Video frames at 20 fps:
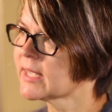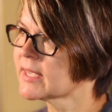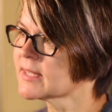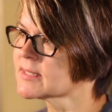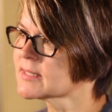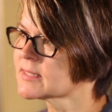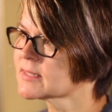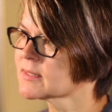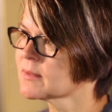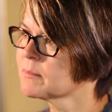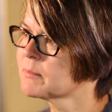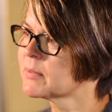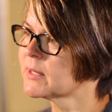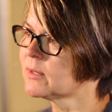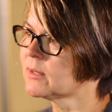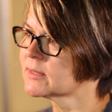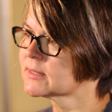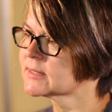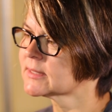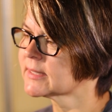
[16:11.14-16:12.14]
has
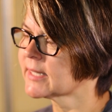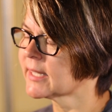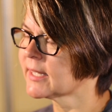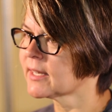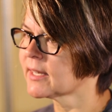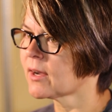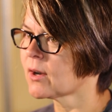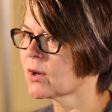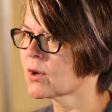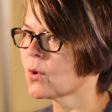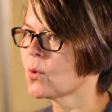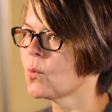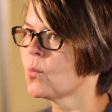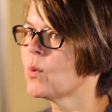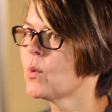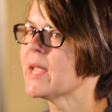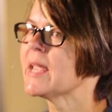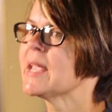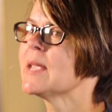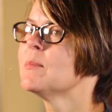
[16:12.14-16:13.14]
built that go
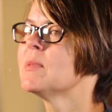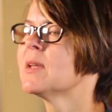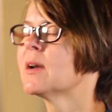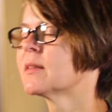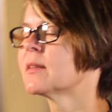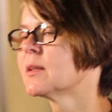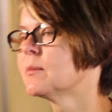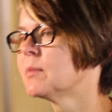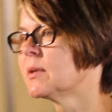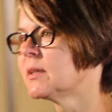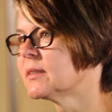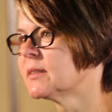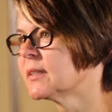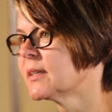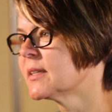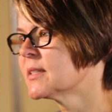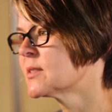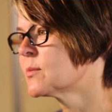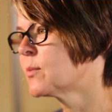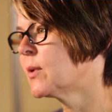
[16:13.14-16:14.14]
way beyond the
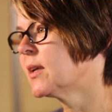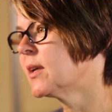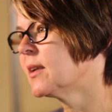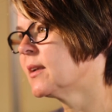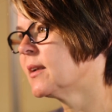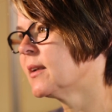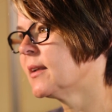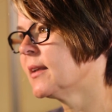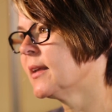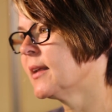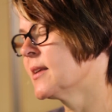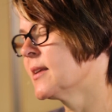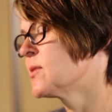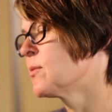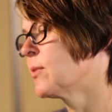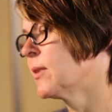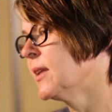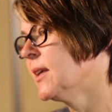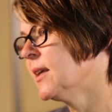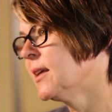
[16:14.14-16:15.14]
building is what it
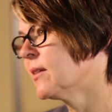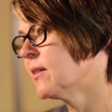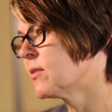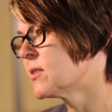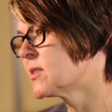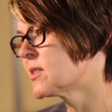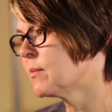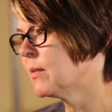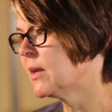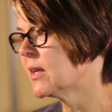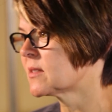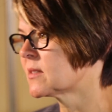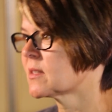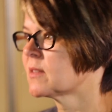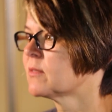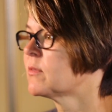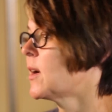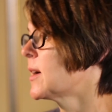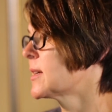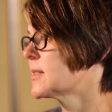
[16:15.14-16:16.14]
has really given to me and
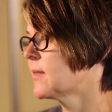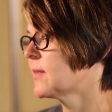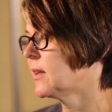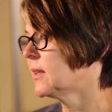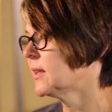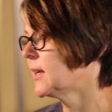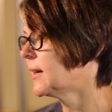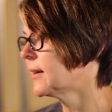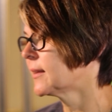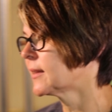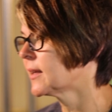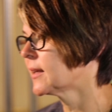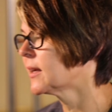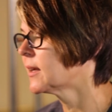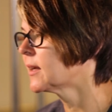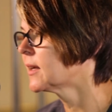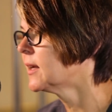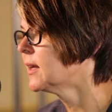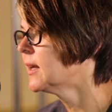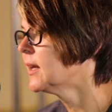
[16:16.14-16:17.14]
to the Fox Valley, I
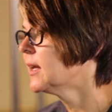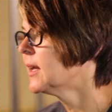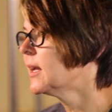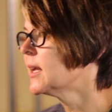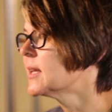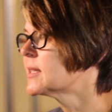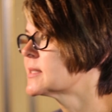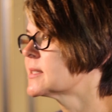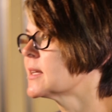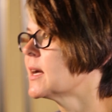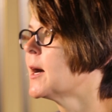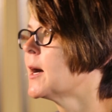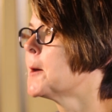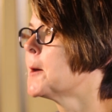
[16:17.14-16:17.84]
think. It's,